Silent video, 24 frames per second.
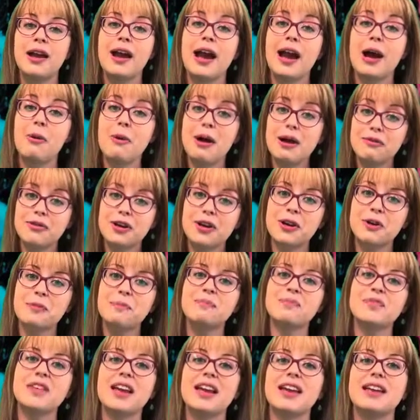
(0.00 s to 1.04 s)
However,
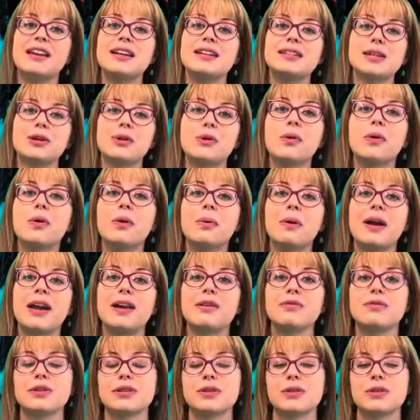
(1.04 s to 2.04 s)
it is a cool way for